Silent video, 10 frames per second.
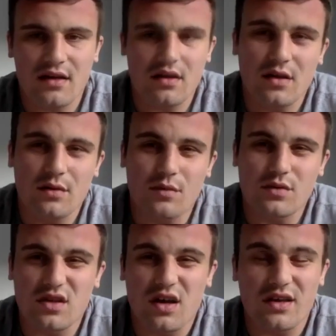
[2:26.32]
it was
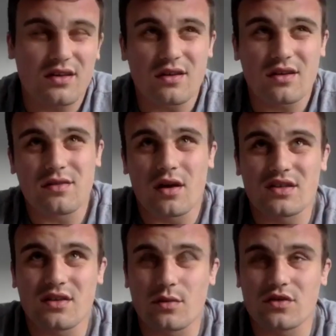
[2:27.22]
like I
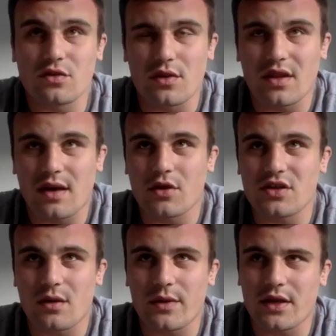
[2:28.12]
still wasn't doing that much
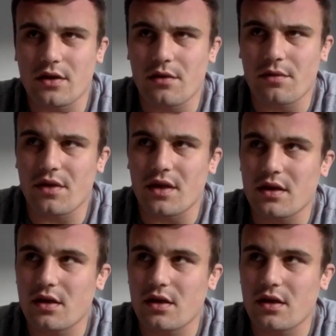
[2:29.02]
that week. I don't think.